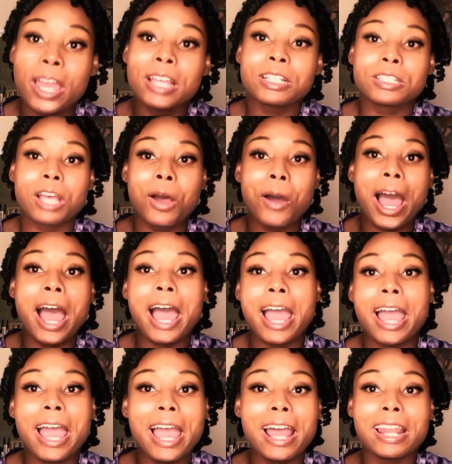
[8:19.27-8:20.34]
So
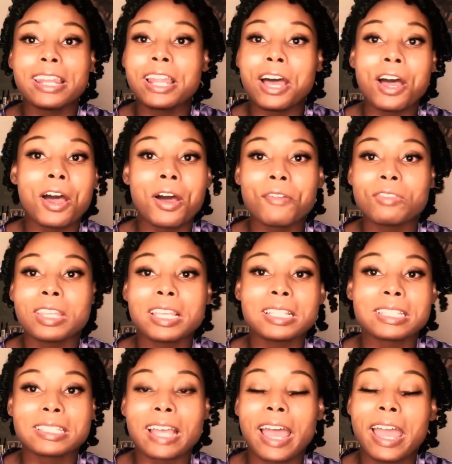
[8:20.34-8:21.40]
I love this
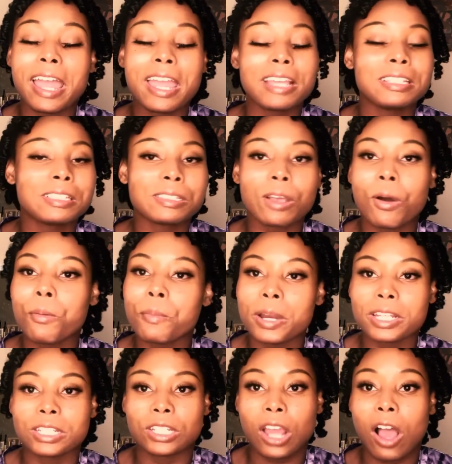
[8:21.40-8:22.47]
thing so
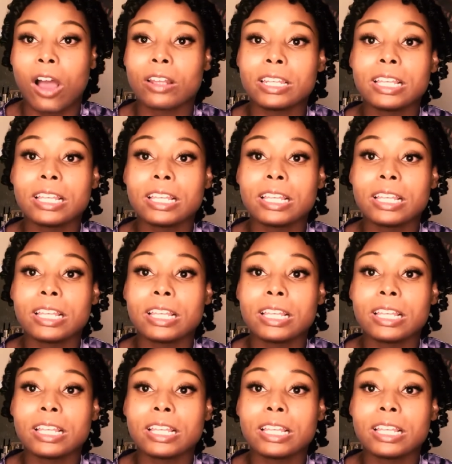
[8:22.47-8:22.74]
much, y'all.